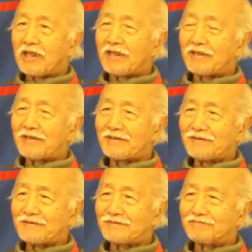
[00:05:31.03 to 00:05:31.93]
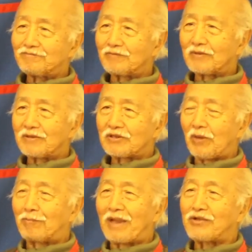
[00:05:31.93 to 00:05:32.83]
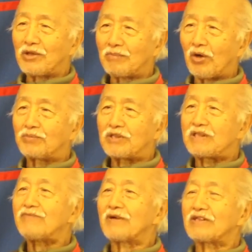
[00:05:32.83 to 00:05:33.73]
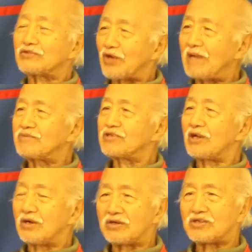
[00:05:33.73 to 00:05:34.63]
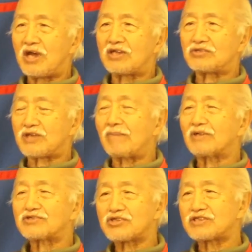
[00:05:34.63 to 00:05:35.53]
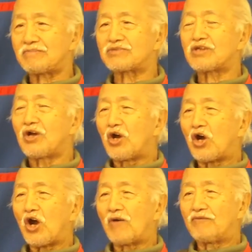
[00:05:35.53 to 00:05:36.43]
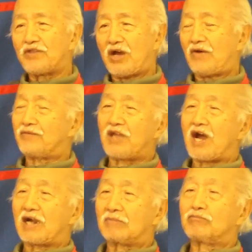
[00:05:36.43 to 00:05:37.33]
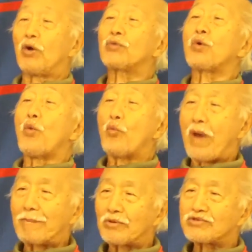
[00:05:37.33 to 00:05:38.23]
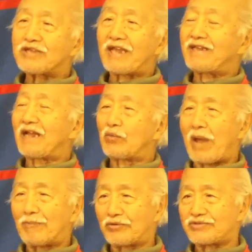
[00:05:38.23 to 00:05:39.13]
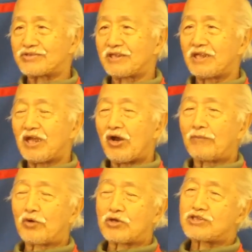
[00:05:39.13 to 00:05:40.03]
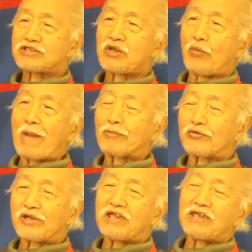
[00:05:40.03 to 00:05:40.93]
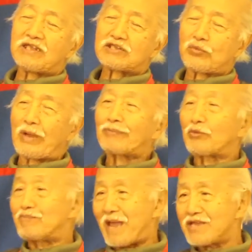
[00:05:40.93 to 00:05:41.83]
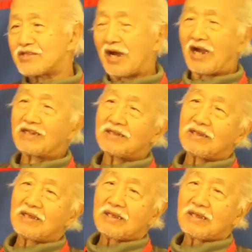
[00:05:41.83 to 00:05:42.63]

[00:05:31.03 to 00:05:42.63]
a compendium of the different tribes or uh, tribal systems of the, the art, both weapons and non-weapons. Of course, it's a weaponry, it's a weapon-based art,